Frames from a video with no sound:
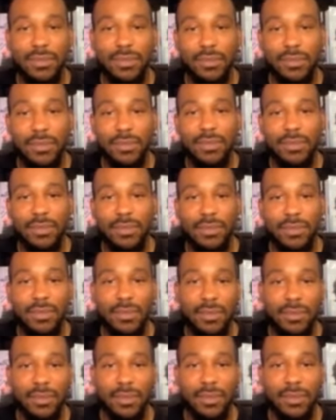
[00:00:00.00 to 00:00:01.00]

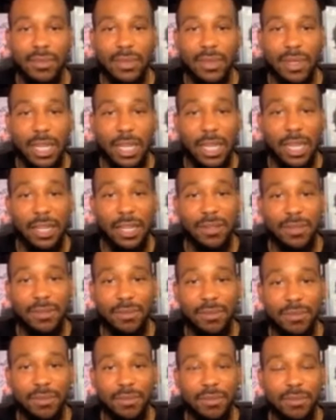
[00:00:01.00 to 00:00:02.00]

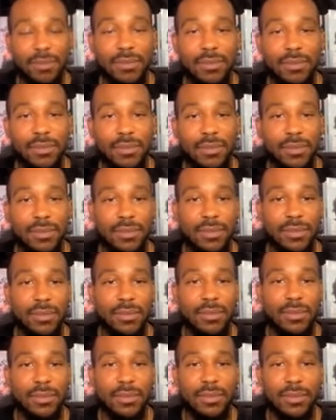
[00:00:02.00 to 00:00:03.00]

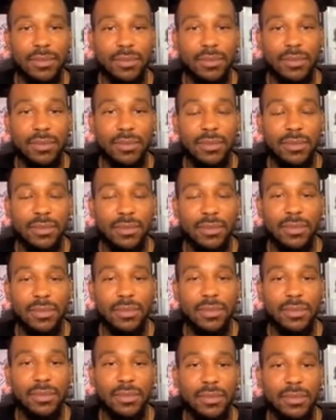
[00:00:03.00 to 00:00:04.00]

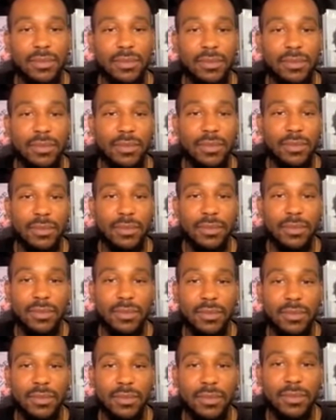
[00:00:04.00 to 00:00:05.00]

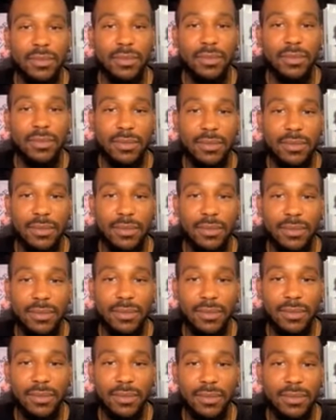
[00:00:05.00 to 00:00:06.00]

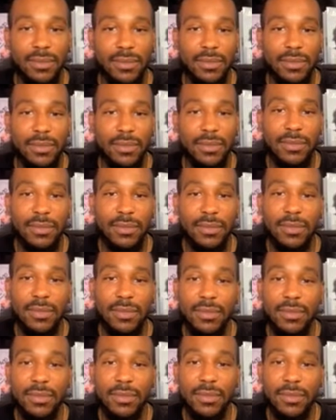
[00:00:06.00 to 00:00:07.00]

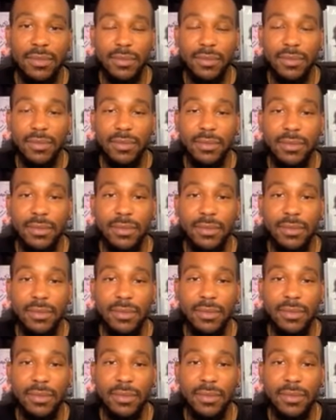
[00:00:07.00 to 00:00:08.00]
[no speech]